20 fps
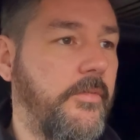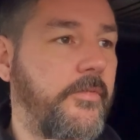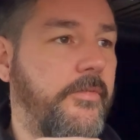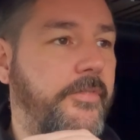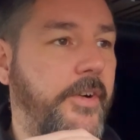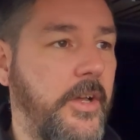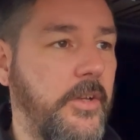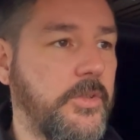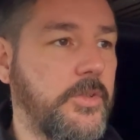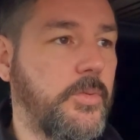
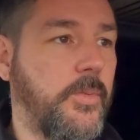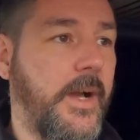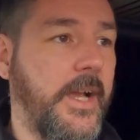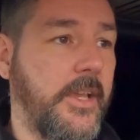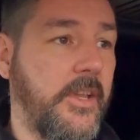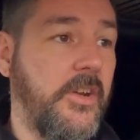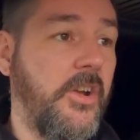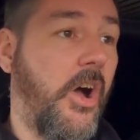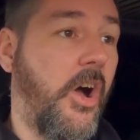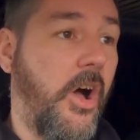
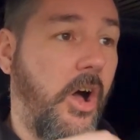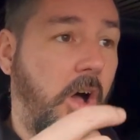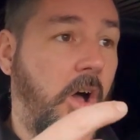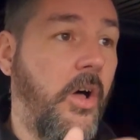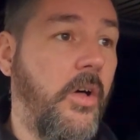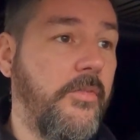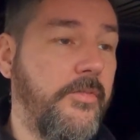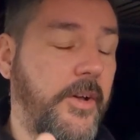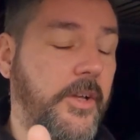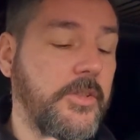Volkswagen or
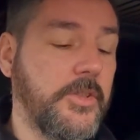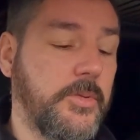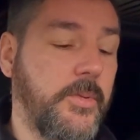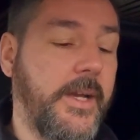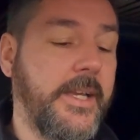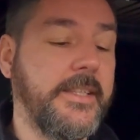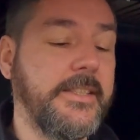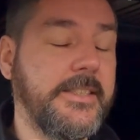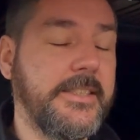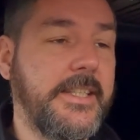all
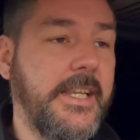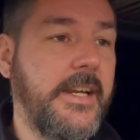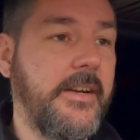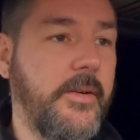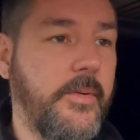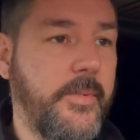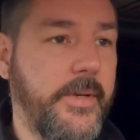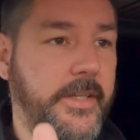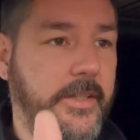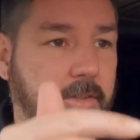Volkswagen
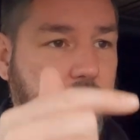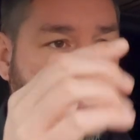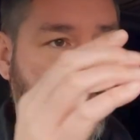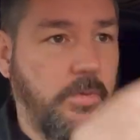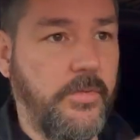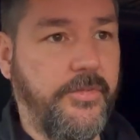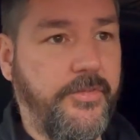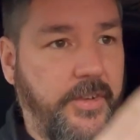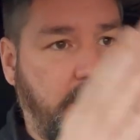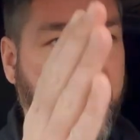steering wheels
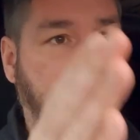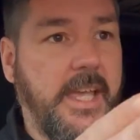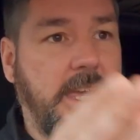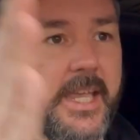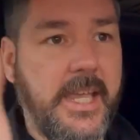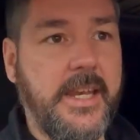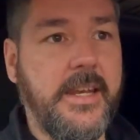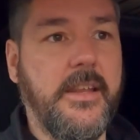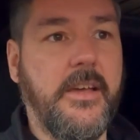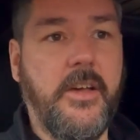will fit
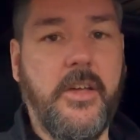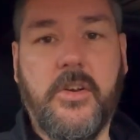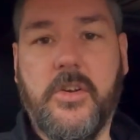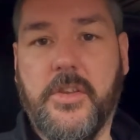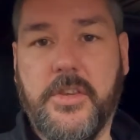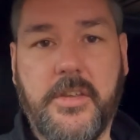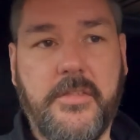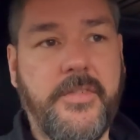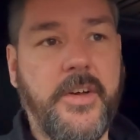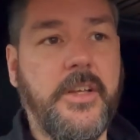in
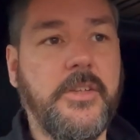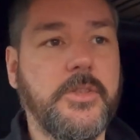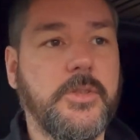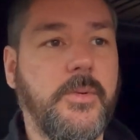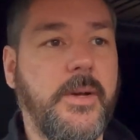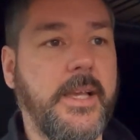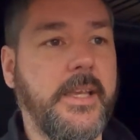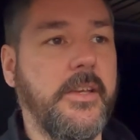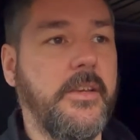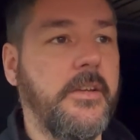another
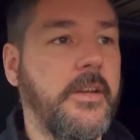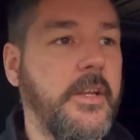Volkswagen.